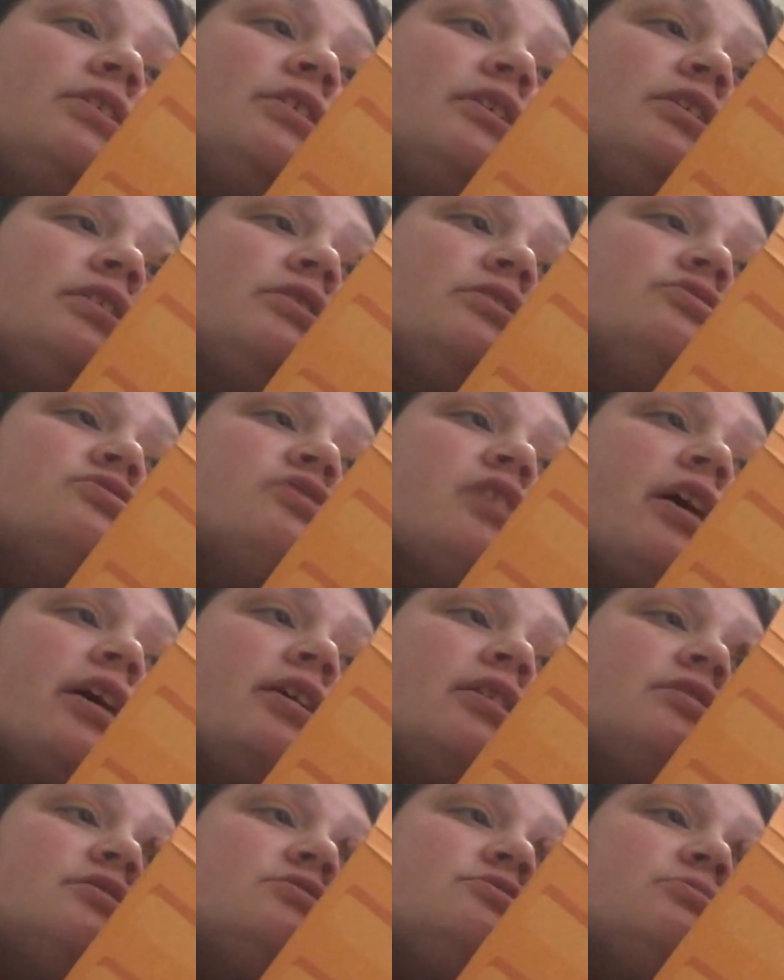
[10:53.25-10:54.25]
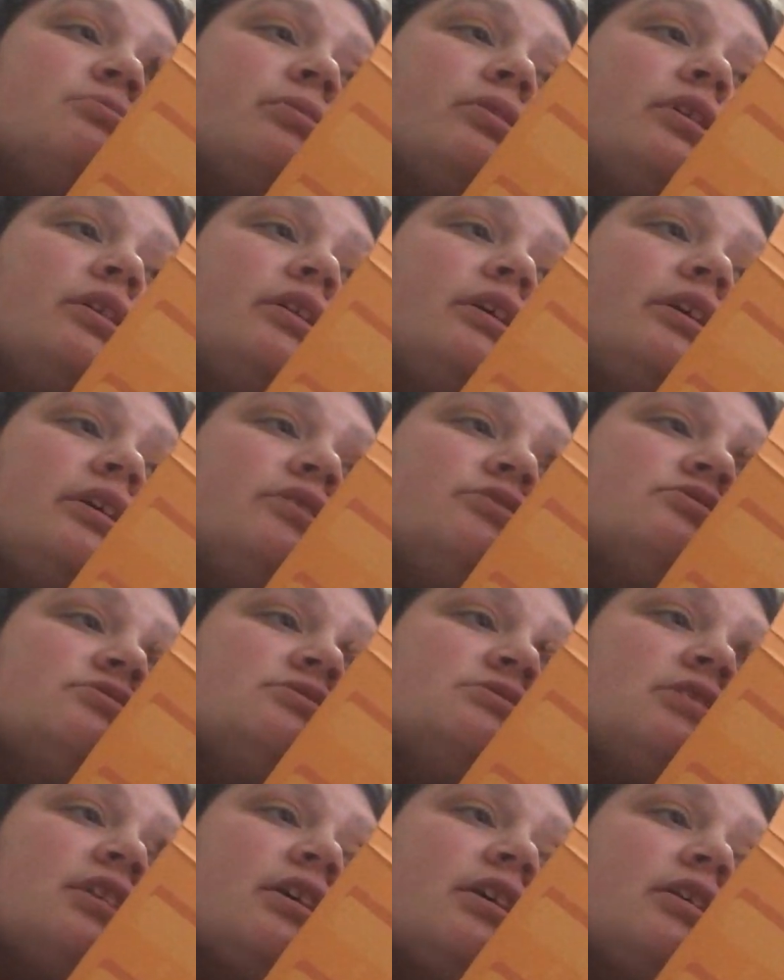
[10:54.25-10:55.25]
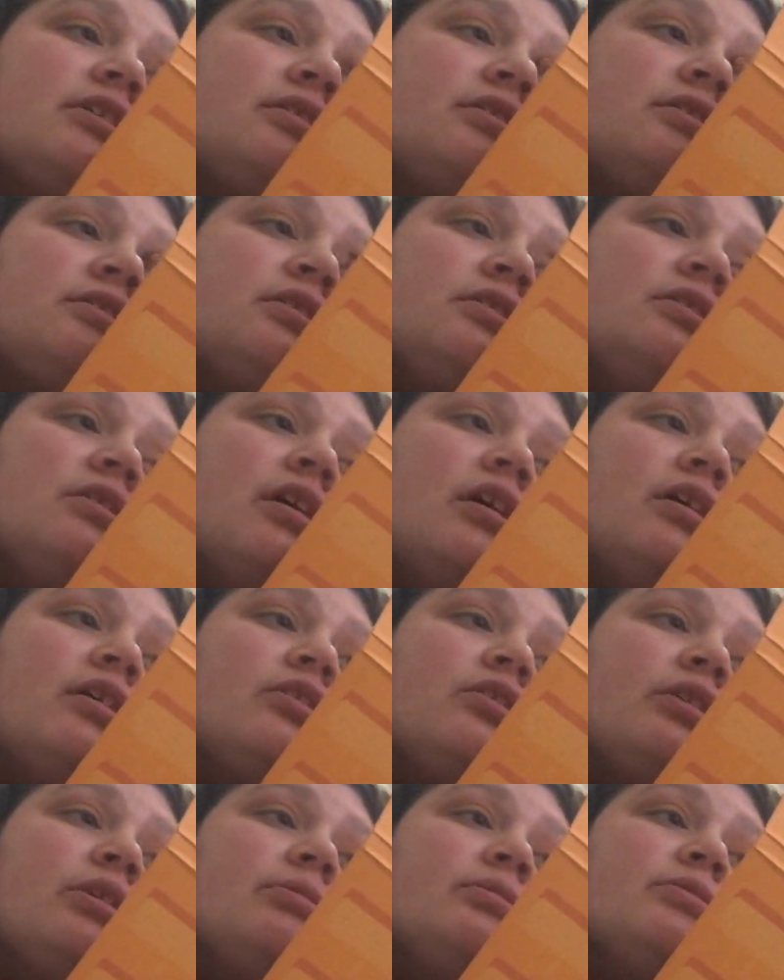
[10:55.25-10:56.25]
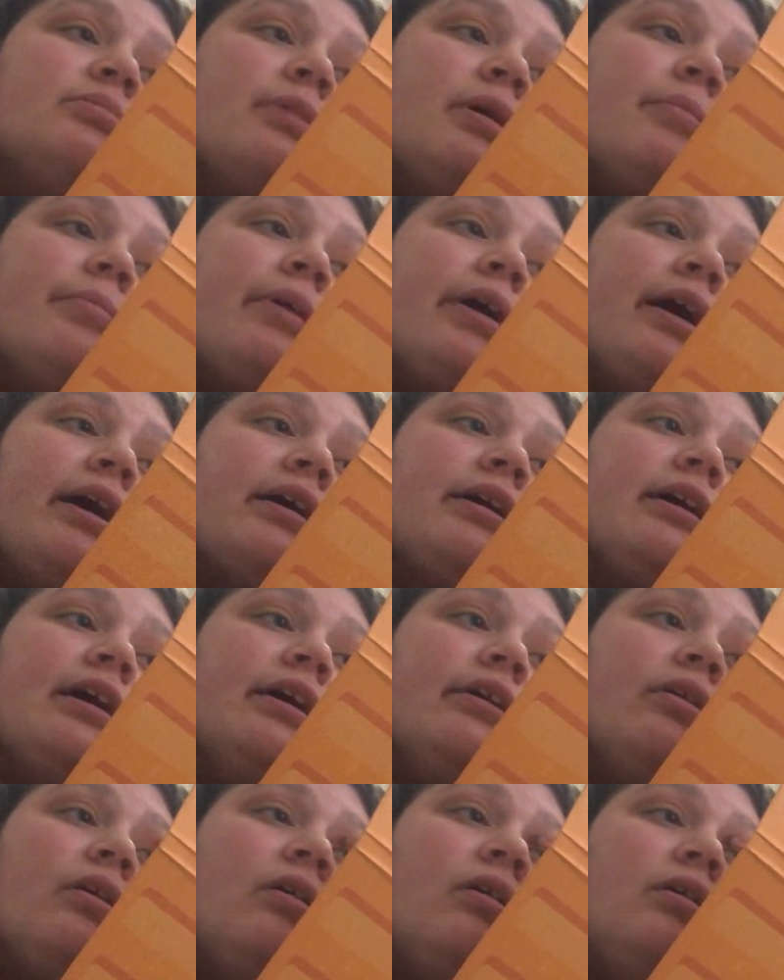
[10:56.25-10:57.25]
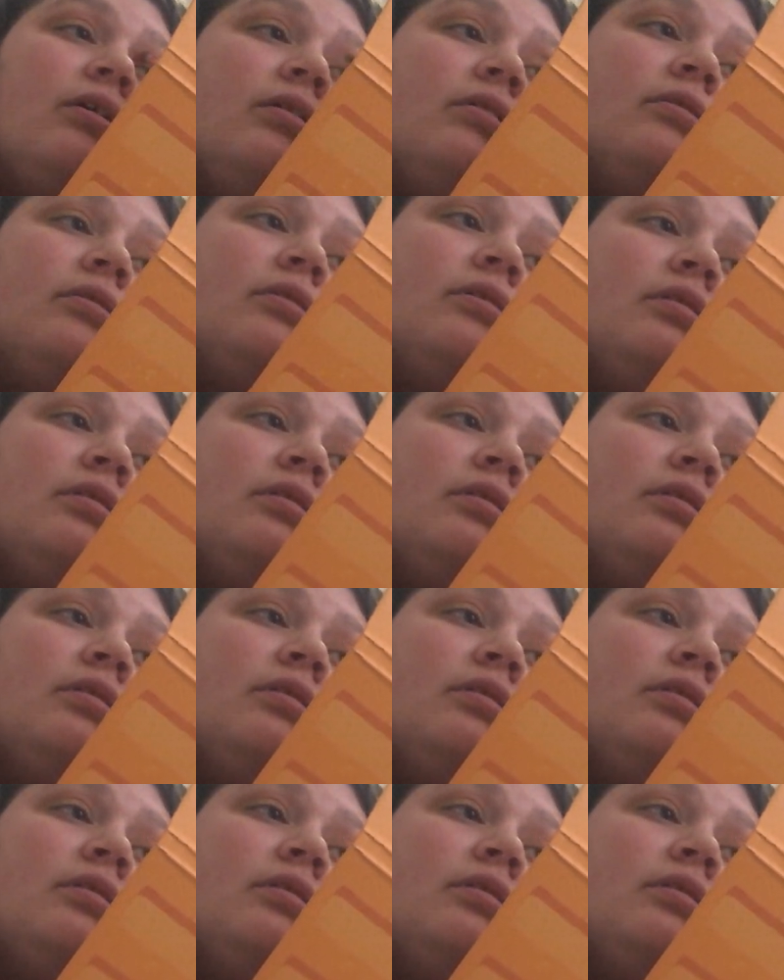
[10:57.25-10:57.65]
theater chairs really just, like, did not agree with my back at all.